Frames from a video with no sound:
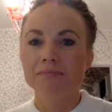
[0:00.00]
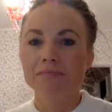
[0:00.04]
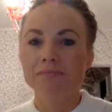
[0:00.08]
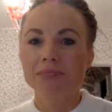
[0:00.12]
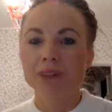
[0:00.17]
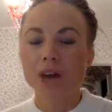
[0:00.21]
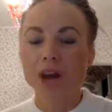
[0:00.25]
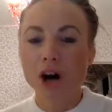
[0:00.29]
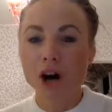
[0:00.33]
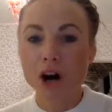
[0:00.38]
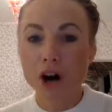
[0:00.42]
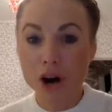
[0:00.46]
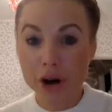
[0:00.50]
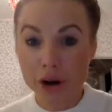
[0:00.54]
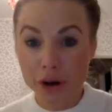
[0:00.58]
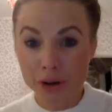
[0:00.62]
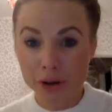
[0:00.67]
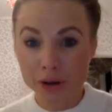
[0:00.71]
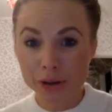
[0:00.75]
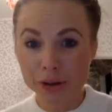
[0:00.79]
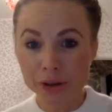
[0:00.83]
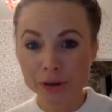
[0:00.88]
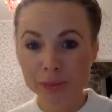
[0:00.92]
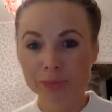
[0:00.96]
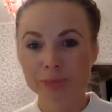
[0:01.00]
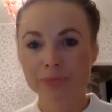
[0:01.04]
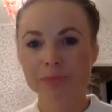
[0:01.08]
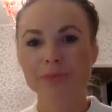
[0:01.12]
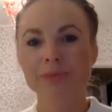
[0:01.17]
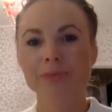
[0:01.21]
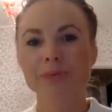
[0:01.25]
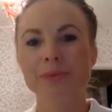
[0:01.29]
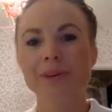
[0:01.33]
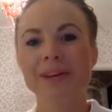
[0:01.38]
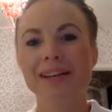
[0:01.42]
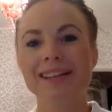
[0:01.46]
hope
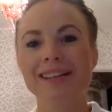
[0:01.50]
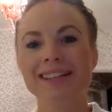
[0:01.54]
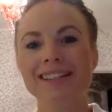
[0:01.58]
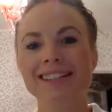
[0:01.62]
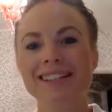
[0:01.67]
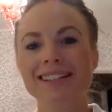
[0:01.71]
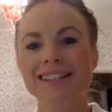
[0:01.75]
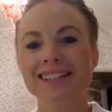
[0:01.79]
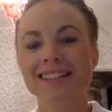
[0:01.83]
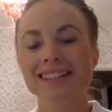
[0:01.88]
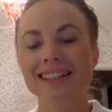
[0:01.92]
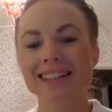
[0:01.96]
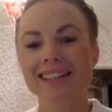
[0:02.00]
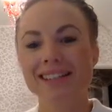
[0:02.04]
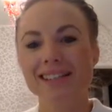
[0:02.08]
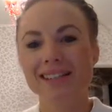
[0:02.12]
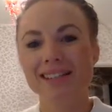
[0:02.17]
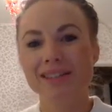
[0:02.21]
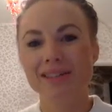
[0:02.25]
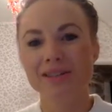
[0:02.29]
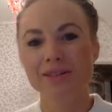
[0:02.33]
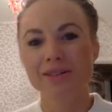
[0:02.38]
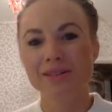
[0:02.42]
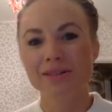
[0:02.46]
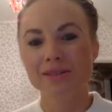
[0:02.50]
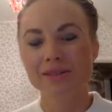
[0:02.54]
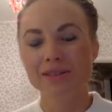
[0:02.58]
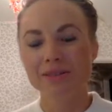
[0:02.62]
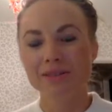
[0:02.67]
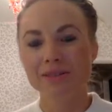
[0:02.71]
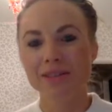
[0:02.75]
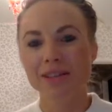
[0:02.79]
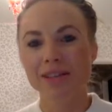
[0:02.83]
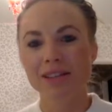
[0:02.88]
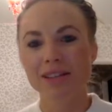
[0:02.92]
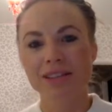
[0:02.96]
is to
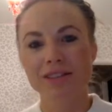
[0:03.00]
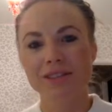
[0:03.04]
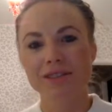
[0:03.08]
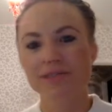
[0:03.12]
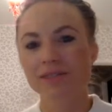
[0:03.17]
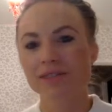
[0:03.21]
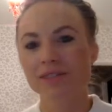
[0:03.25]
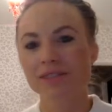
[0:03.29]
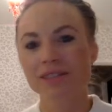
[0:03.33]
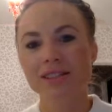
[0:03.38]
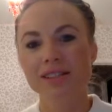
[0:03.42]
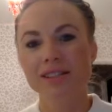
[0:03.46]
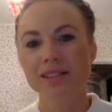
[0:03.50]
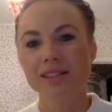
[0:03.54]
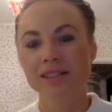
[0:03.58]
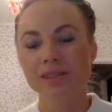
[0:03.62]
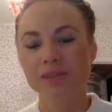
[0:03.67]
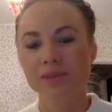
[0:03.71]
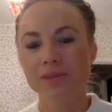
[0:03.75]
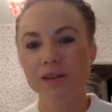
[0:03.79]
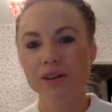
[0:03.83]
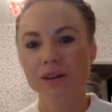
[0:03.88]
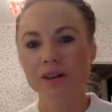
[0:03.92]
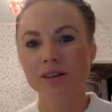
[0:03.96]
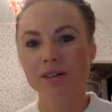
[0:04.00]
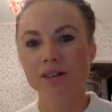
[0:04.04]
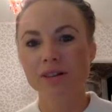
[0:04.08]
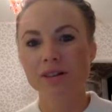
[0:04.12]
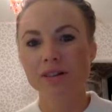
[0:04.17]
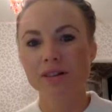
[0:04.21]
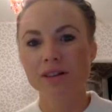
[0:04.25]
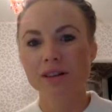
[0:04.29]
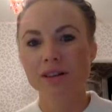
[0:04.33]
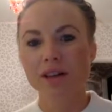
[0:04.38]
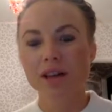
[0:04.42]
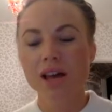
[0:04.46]
make a difference in this world.
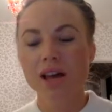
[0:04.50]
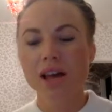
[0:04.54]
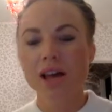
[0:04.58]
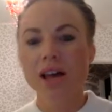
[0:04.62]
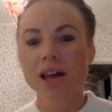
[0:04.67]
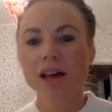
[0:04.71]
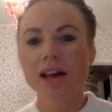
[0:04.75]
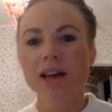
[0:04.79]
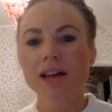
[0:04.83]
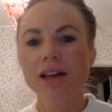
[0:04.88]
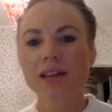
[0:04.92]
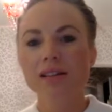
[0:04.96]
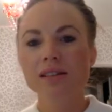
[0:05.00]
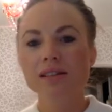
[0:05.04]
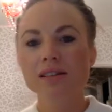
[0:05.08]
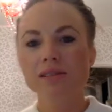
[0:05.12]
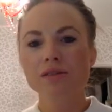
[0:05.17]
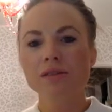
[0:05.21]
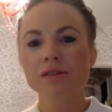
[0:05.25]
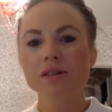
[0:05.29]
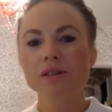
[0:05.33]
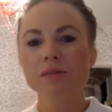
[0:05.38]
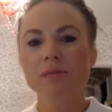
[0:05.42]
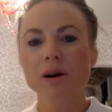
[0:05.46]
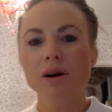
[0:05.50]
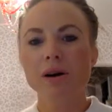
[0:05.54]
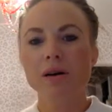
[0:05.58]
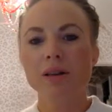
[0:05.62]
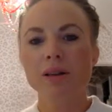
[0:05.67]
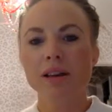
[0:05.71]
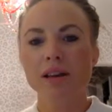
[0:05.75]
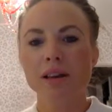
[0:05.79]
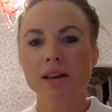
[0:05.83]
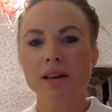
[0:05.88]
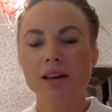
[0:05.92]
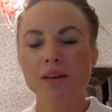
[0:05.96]
And it's not about
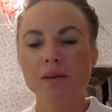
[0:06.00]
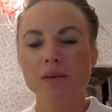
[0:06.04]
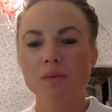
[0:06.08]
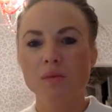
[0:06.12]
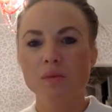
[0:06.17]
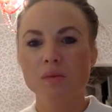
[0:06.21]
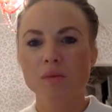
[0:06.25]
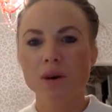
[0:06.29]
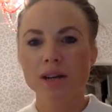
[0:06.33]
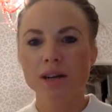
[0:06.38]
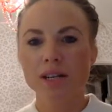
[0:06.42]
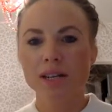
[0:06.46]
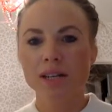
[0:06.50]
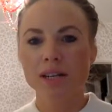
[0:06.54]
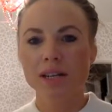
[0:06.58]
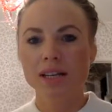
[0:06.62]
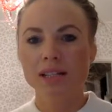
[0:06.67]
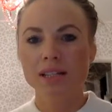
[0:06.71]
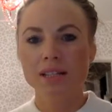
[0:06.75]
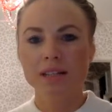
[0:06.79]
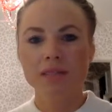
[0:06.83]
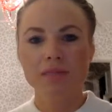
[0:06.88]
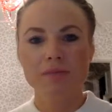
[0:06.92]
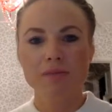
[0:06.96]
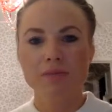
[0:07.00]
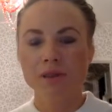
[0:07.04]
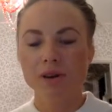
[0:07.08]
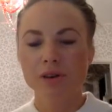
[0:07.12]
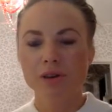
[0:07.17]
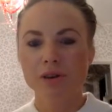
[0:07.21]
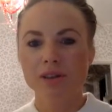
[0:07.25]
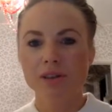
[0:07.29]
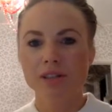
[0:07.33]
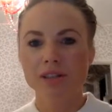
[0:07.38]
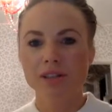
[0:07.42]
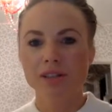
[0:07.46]
like one negative
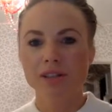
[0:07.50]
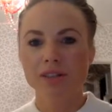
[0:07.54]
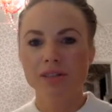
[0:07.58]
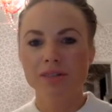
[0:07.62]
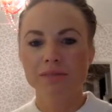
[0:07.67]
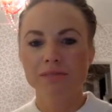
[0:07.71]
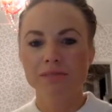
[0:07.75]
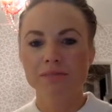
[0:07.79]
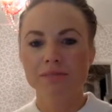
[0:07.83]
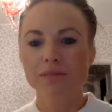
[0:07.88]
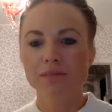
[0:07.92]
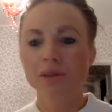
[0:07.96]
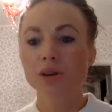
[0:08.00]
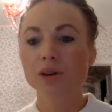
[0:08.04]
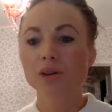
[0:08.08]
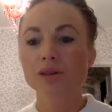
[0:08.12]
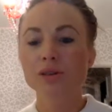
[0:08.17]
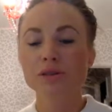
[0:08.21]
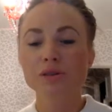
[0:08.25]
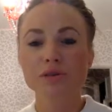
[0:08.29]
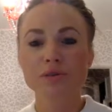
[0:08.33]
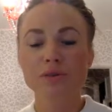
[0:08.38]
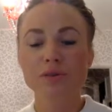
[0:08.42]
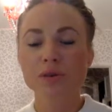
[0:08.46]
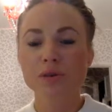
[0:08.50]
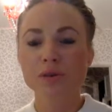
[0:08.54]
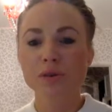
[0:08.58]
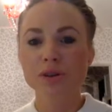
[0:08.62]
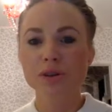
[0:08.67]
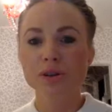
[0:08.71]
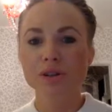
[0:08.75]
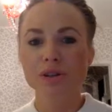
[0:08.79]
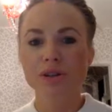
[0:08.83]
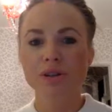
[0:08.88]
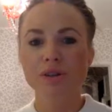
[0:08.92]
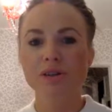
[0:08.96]
emotion, because of
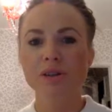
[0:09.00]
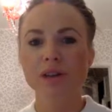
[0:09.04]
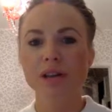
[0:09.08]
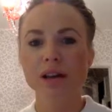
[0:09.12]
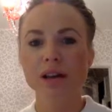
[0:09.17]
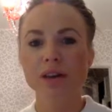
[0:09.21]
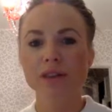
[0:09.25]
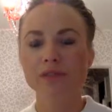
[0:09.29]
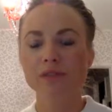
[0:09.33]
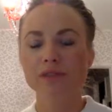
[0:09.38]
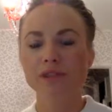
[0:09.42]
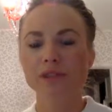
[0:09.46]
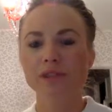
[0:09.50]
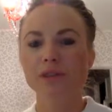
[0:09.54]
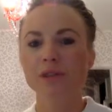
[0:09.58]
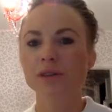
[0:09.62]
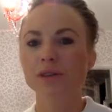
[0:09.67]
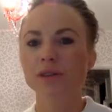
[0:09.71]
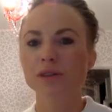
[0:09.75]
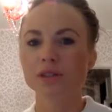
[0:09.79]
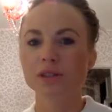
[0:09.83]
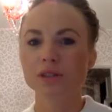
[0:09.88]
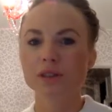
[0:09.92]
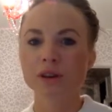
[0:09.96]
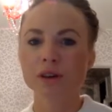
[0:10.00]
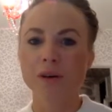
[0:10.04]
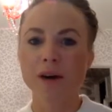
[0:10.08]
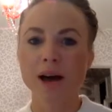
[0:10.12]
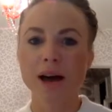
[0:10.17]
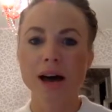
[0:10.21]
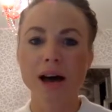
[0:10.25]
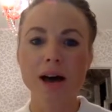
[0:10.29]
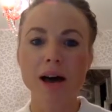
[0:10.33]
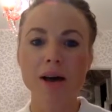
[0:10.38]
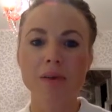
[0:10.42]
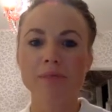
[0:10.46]
course your life is going to go
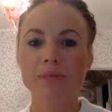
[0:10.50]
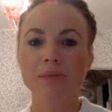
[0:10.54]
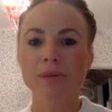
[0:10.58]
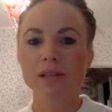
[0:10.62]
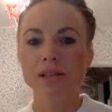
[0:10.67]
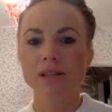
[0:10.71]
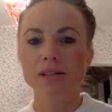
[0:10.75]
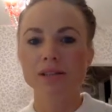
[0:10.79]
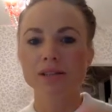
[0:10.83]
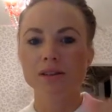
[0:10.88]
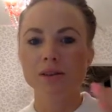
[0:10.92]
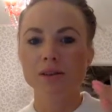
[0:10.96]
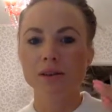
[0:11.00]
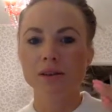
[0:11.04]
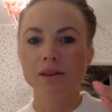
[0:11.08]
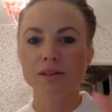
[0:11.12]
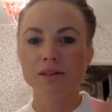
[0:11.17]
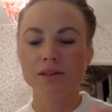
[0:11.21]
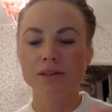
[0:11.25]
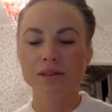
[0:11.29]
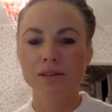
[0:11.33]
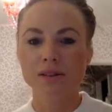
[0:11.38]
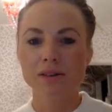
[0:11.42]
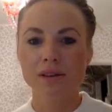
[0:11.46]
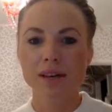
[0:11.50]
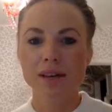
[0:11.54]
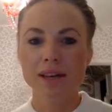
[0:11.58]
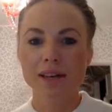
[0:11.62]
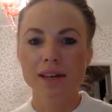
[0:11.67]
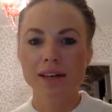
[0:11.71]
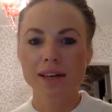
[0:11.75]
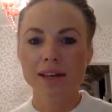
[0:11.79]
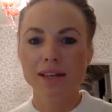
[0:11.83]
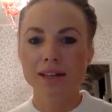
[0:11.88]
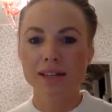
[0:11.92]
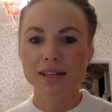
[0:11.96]
up and it's going to
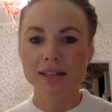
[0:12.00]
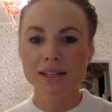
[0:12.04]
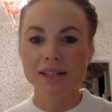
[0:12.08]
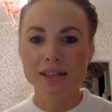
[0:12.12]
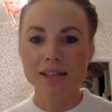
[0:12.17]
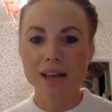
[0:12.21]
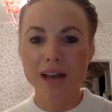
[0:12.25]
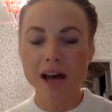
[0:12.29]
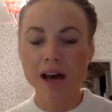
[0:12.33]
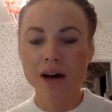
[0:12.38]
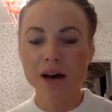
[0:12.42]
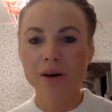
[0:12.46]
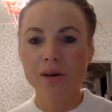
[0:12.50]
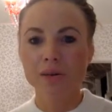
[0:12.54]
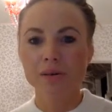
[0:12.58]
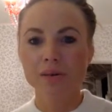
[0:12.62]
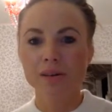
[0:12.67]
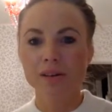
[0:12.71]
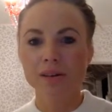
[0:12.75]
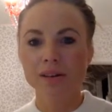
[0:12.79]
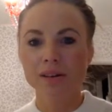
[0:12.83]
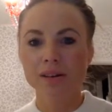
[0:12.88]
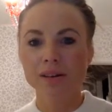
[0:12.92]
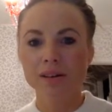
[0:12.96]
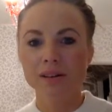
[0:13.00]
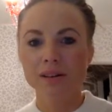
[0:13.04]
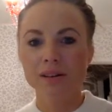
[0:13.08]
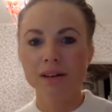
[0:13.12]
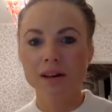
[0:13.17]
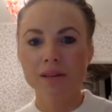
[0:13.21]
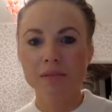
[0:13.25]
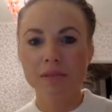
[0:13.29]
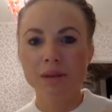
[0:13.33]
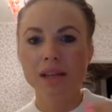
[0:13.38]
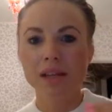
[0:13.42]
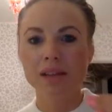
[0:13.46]
get down. And
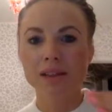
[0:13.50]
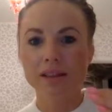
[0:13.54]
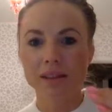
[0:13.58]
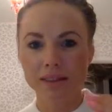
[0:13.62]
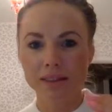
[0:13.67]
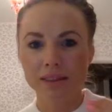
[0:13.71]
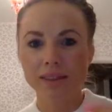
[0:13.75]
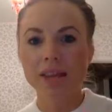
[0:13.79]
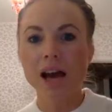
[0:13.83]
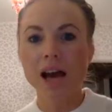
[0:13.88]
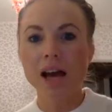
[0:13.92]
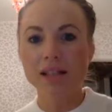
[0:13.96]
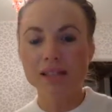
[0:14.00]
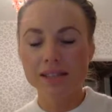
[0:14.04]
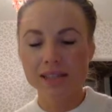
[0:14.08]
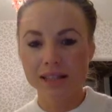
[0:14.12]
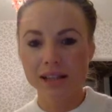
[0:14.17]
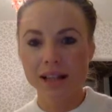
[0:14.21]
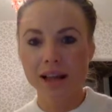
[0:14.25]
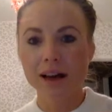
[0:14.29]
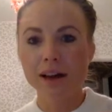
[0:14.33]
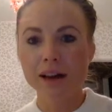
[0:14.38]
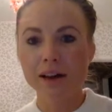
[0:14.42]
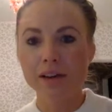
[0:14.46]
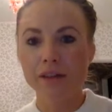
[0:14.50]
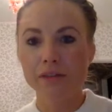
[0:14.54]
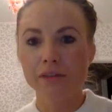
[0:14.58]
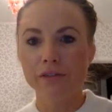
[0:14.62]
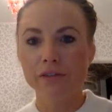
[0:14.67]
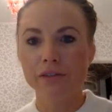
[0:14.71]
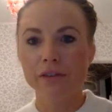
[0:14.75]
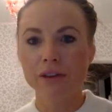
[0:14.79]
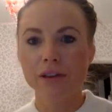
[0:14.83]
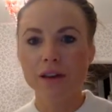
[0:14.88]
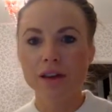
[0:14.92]
I mean, that's life.